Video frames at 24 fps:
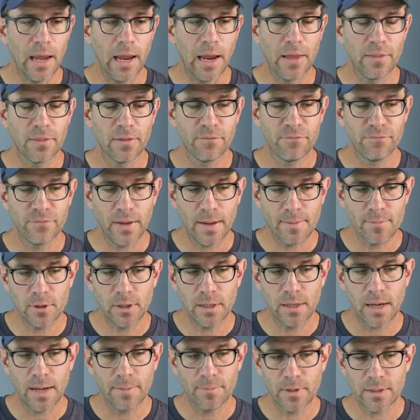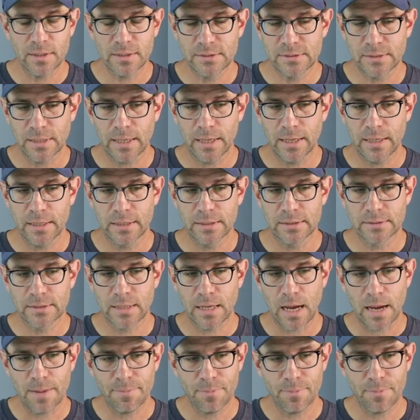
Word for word: and the family I'm gonna say is